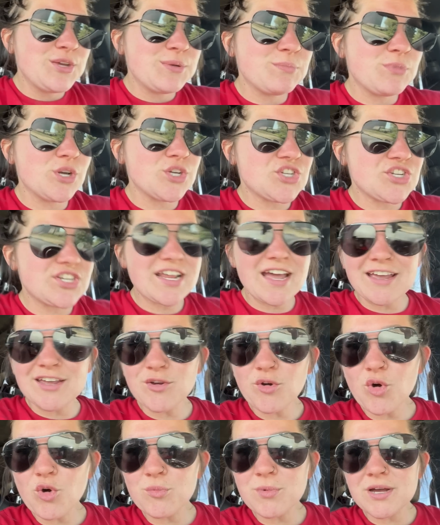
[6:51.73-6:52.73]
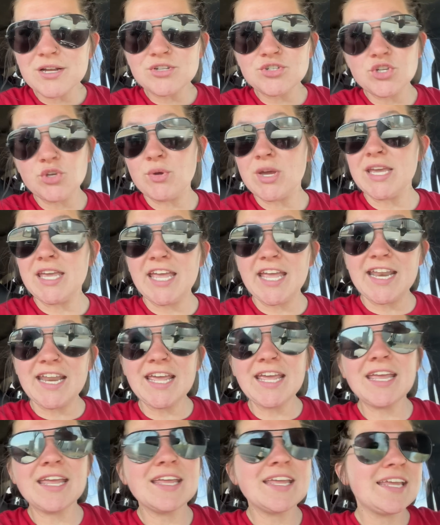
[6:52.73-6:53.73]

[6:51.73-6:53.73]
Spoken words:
pushing at you a whole bunch, you can get it.